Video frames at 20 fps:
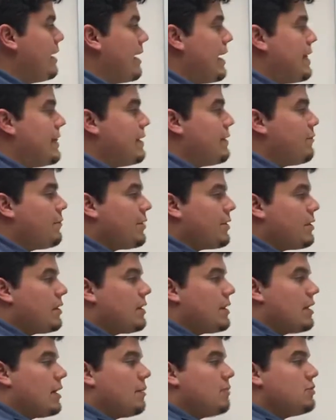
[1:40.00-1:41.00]
And then we're
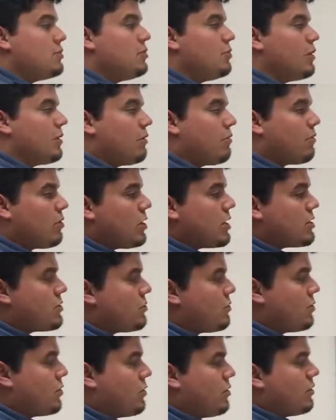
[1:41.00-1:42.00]
going to come to a
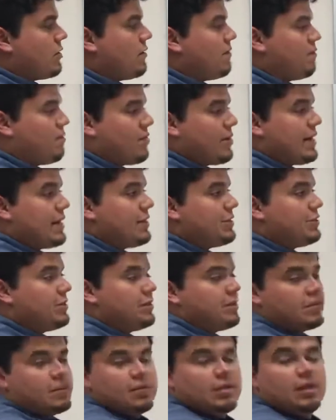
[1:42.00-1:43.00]
crossroad of
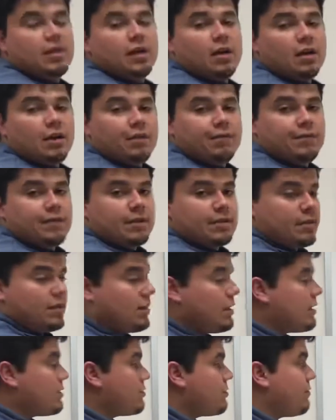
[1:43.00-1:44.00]
branches of the
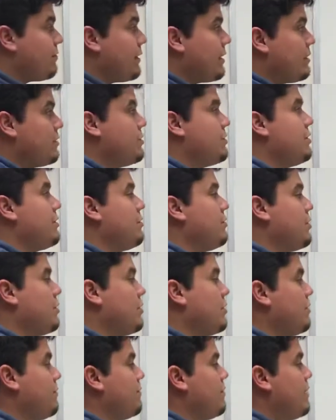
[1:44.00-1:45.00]
glossopharyngeal
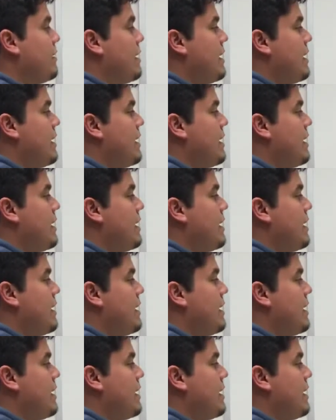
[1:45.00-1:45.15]
nerve.